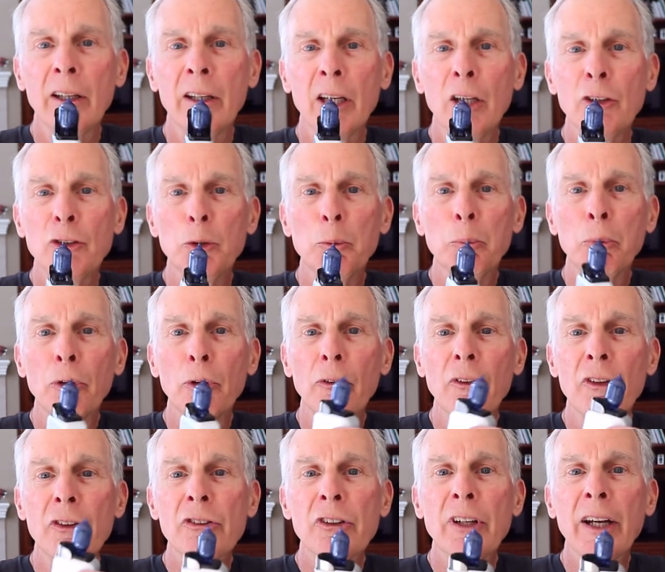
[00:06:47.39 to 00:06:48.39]
As you pull
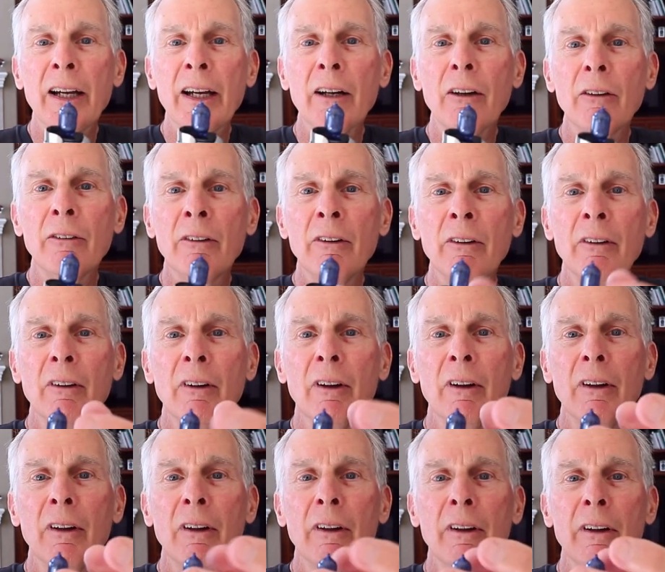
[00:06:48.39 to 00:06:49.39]
this down,
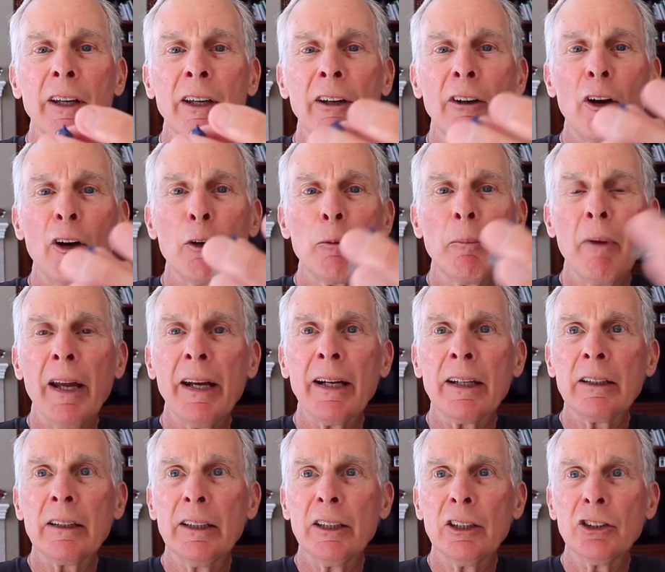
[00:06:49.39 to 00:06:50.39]
it
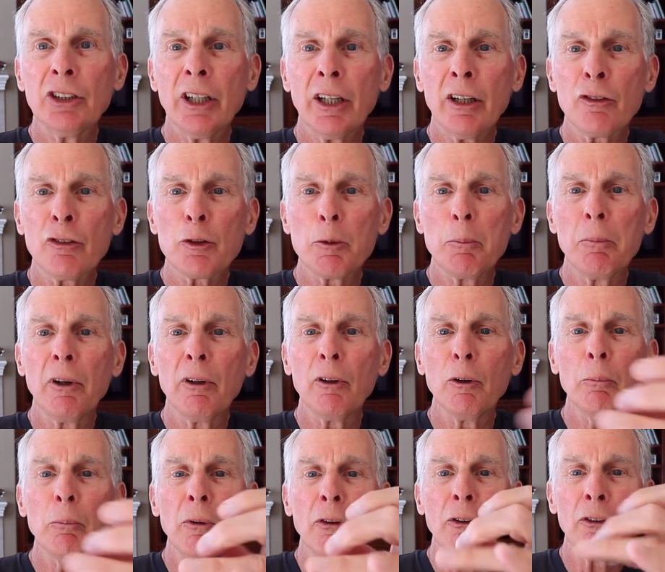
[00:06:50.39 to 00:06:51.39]
automatically ejects the
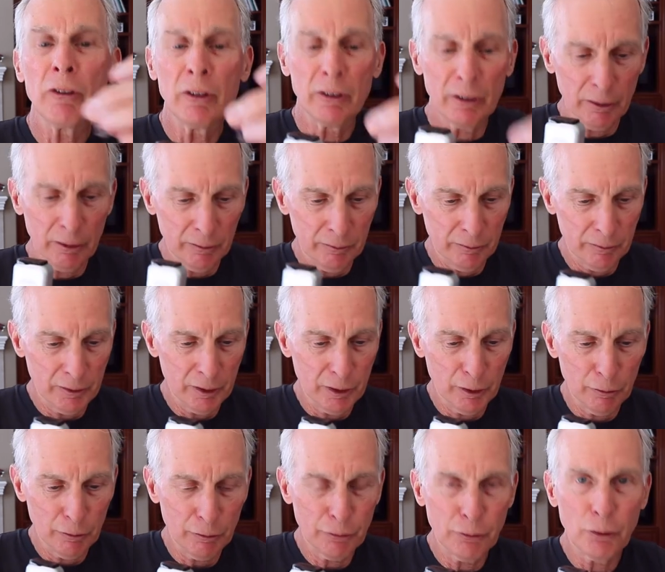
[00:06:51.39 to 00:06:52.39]
bulb. There's a little
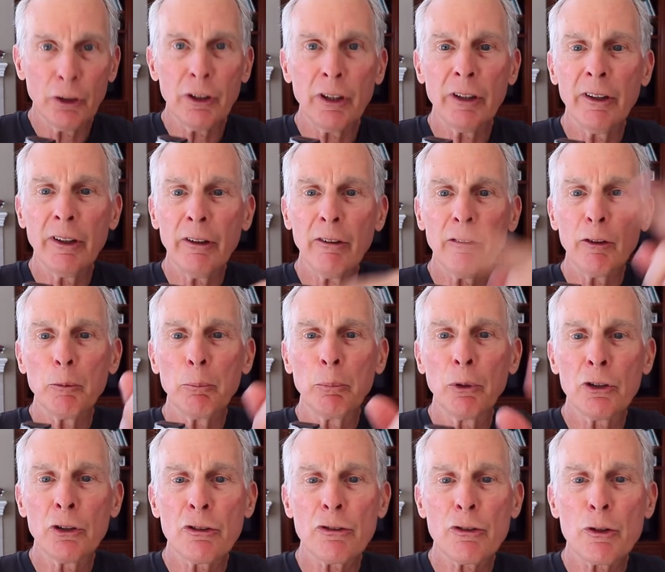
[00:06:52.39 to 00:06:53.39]
foot in there that
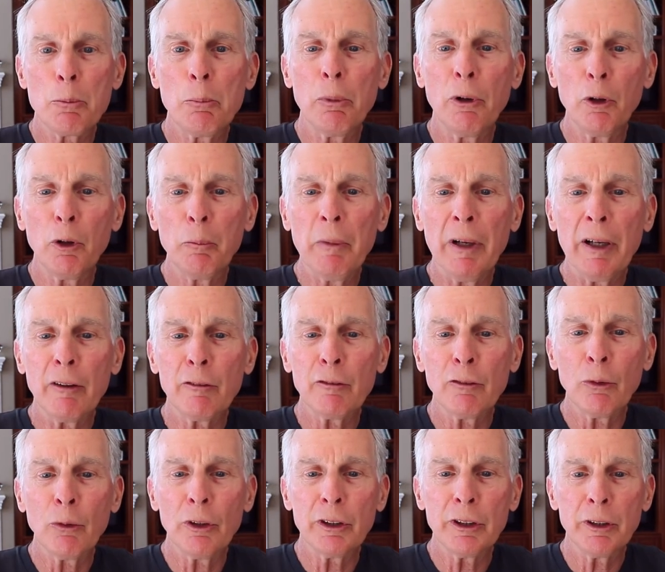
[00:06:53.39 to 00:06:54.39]
pushes the bulb out
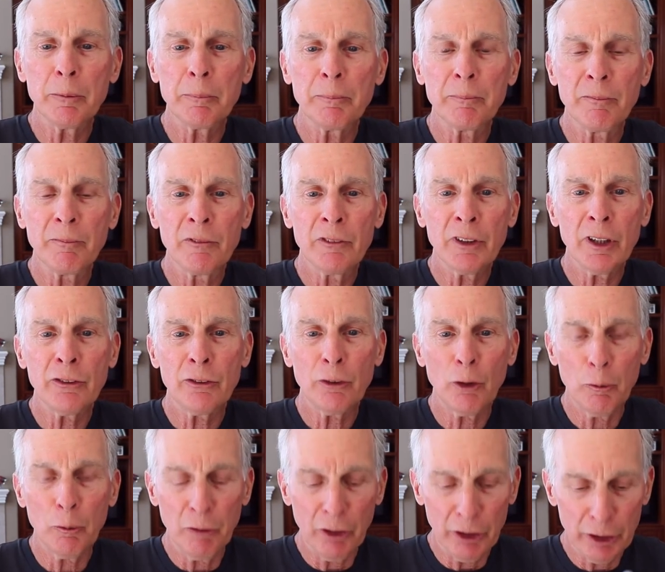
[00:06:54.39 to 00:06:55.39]
for you. So that's
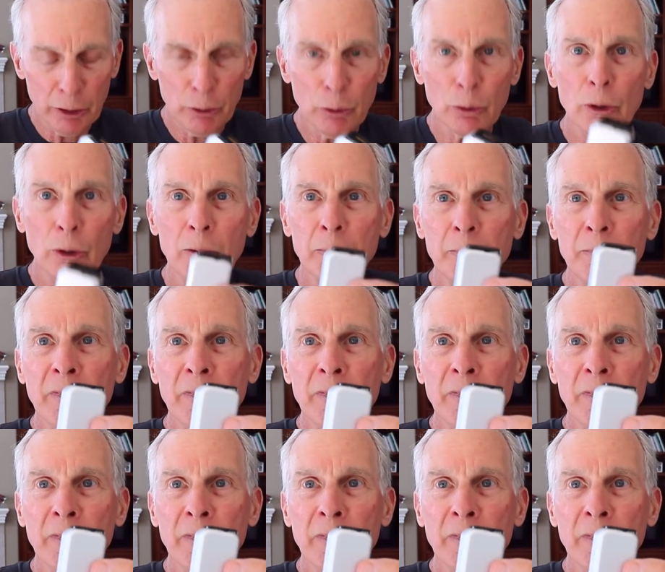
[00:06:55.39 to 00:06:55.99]
all very cool.